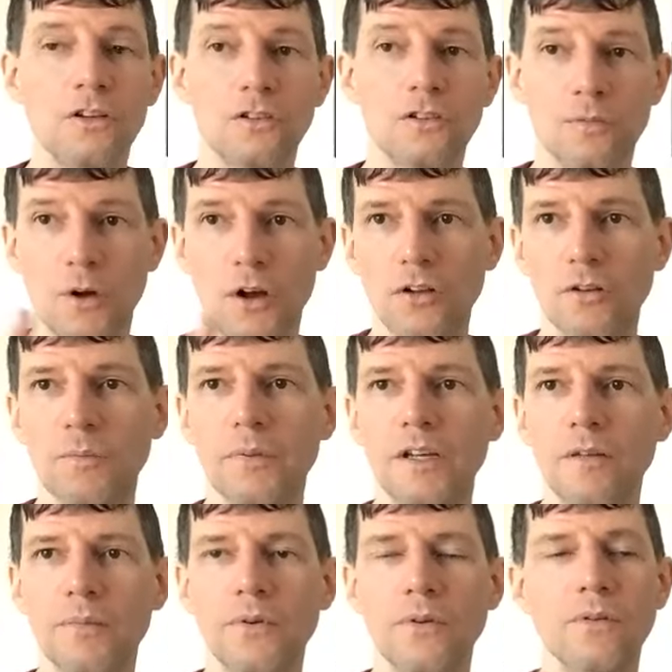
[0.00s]
Smaller
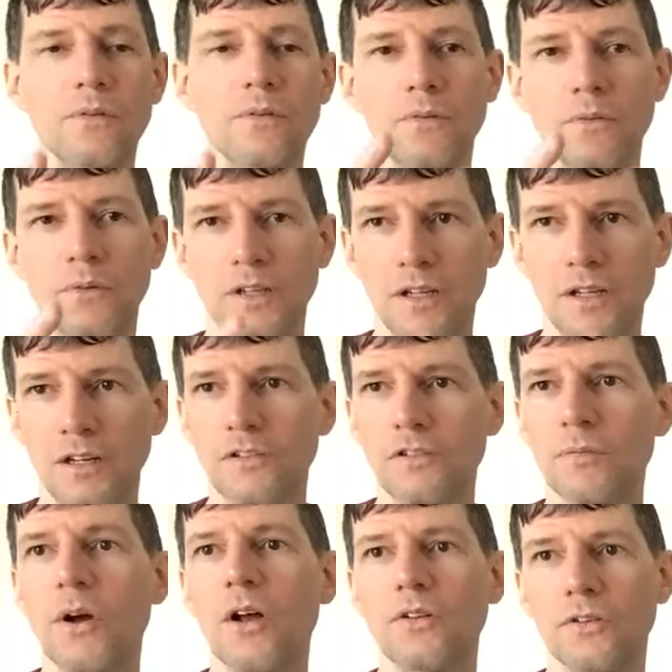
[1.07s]
people would need a
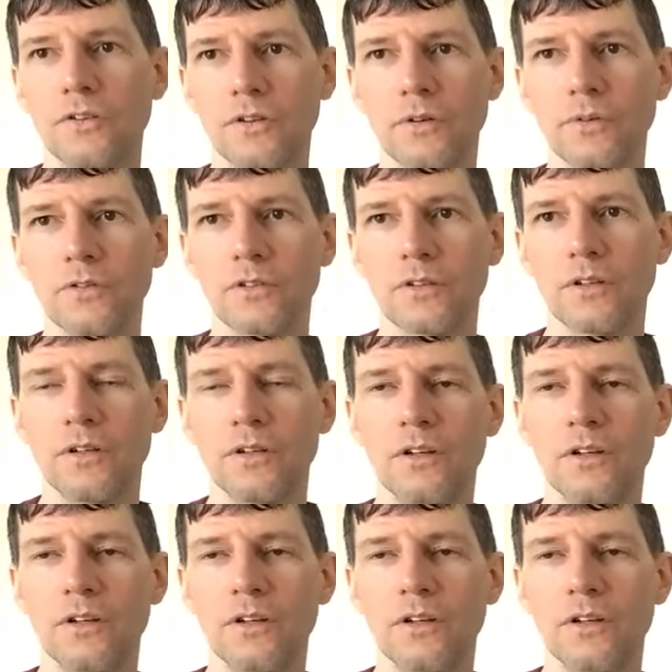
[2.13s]
smaller dose.